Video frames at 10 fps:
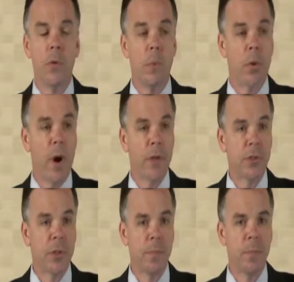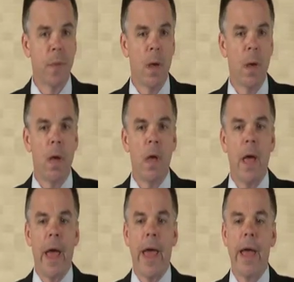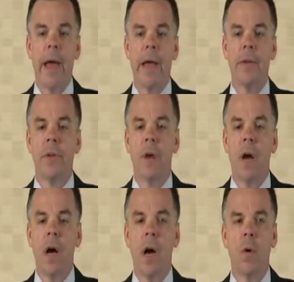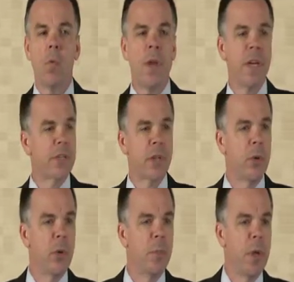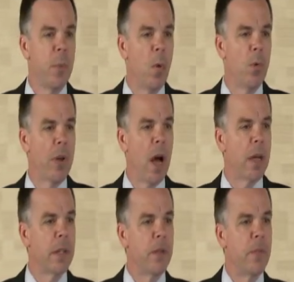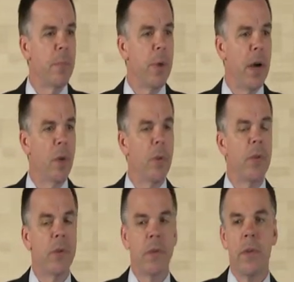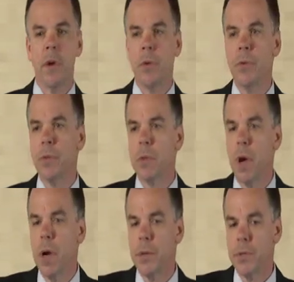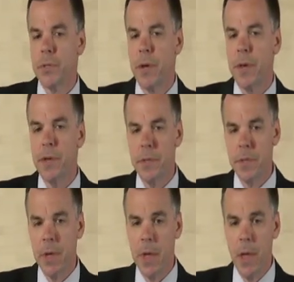depression, and we excluded people with cognitive impairment in those studies,